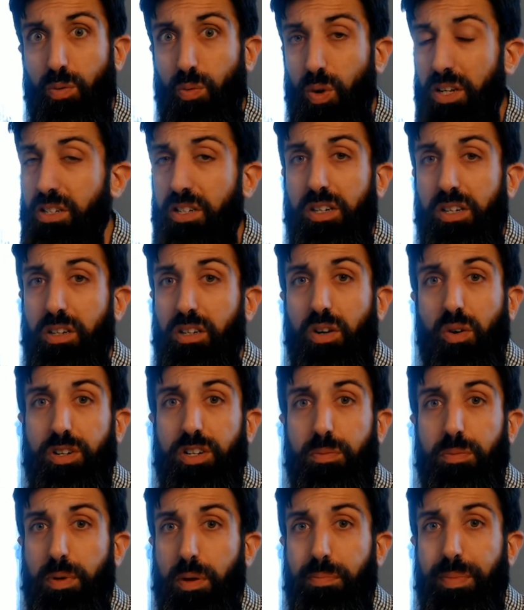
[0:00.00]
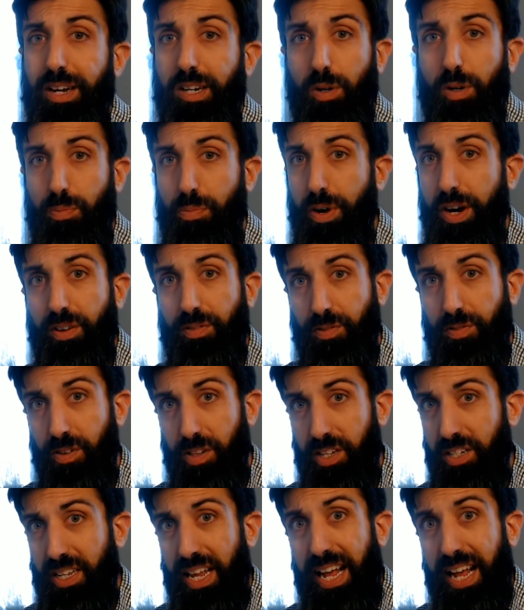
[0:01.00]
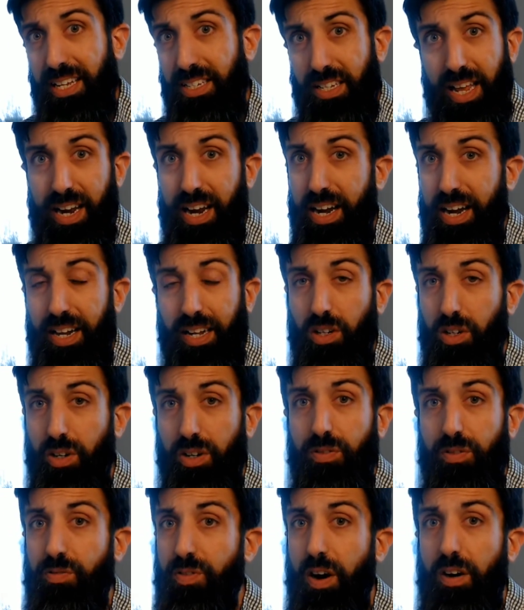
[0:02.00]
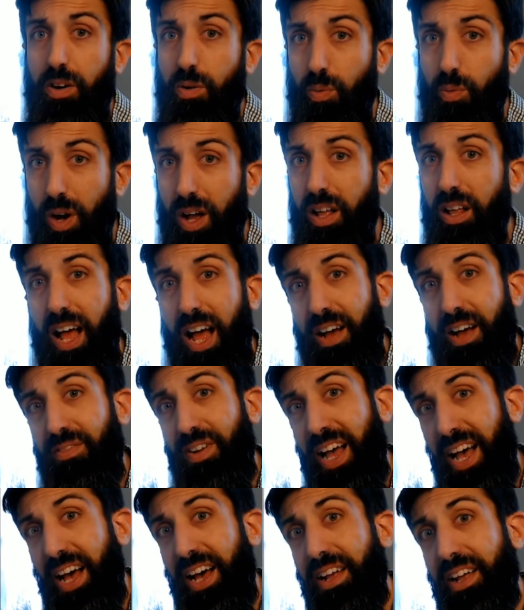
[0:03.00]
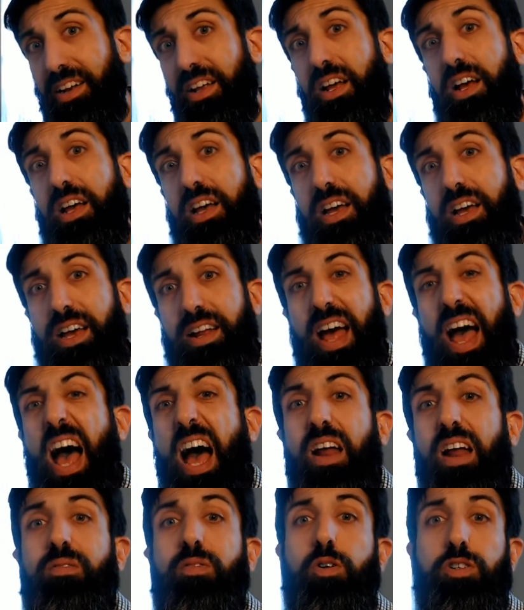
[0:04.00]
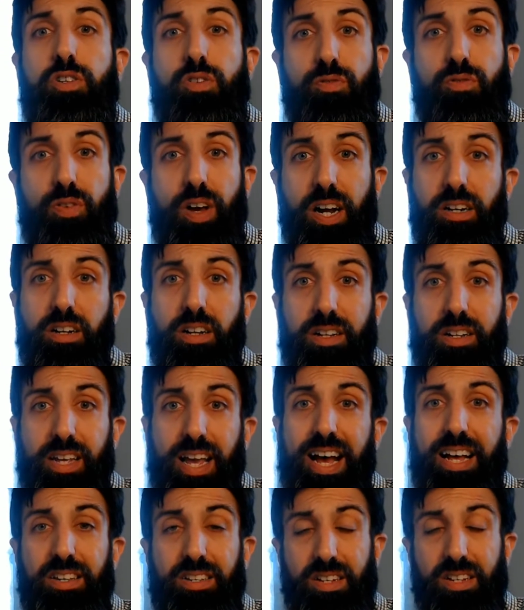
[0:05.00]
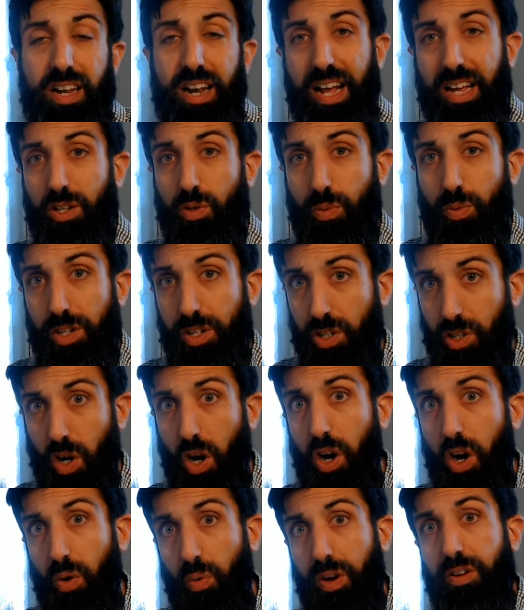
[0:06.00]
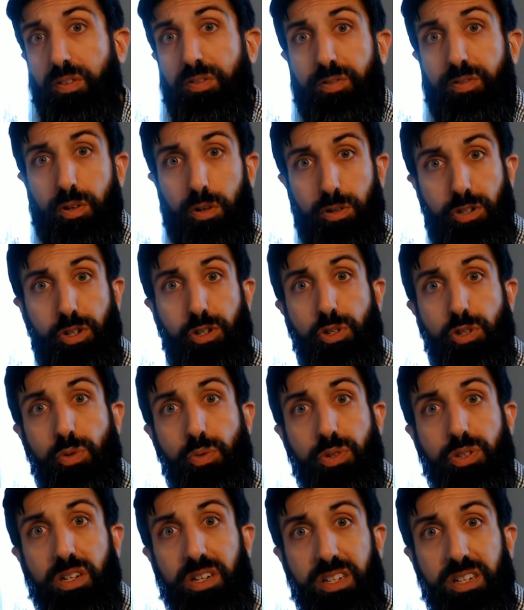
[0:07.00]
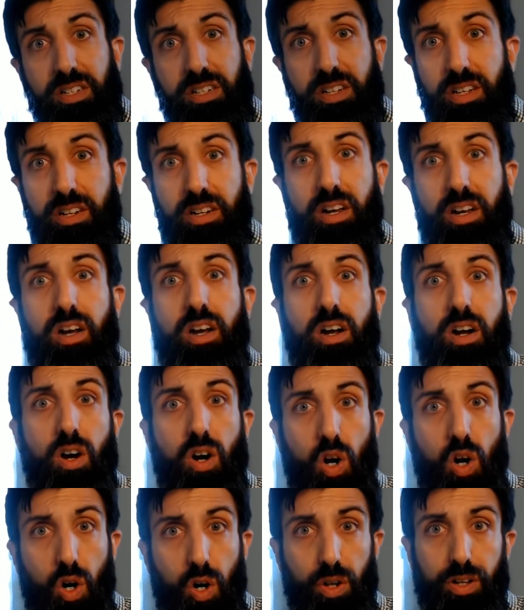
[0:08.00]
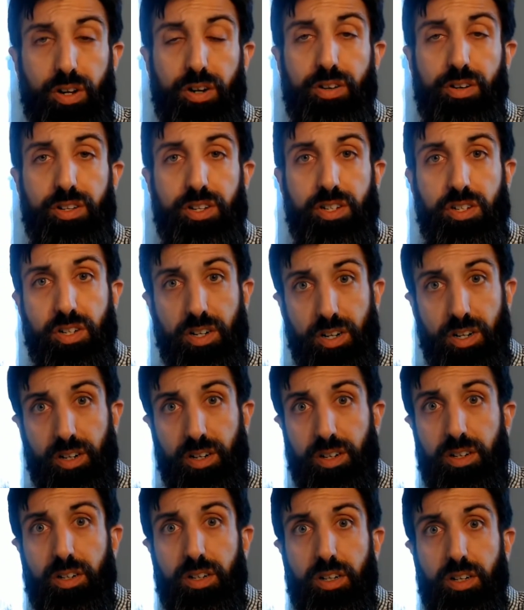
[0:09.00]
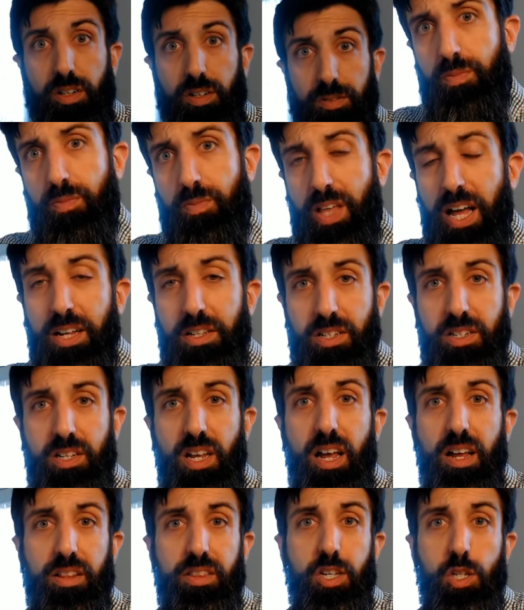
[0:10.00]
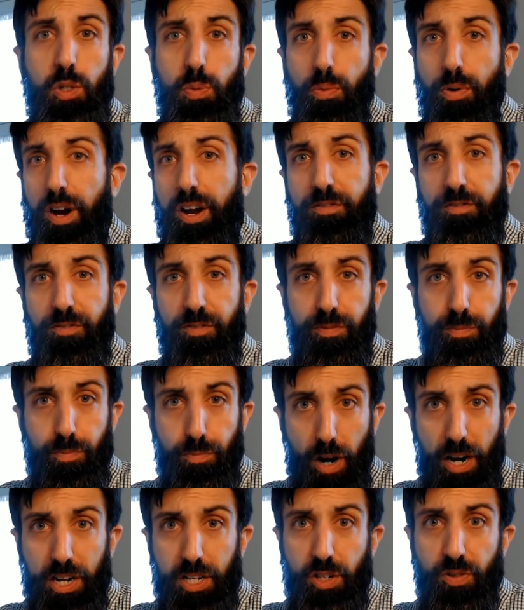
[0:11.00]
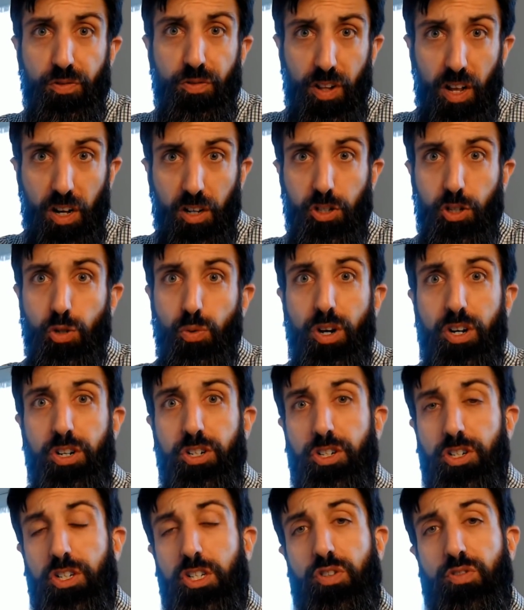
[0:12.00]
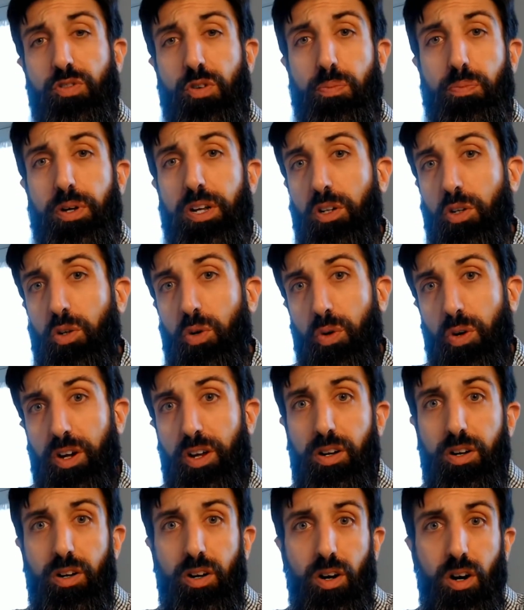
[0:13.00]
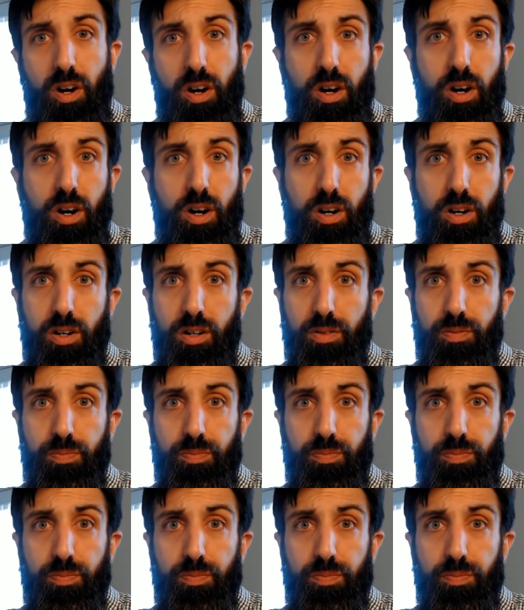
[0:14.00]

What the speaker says: wasn't going to be make or break for this asset, and it could very well have had an adverse effect on the asset, as we saw when futures was listed earlier this year. That said, these price fluctuations for Bitcoin are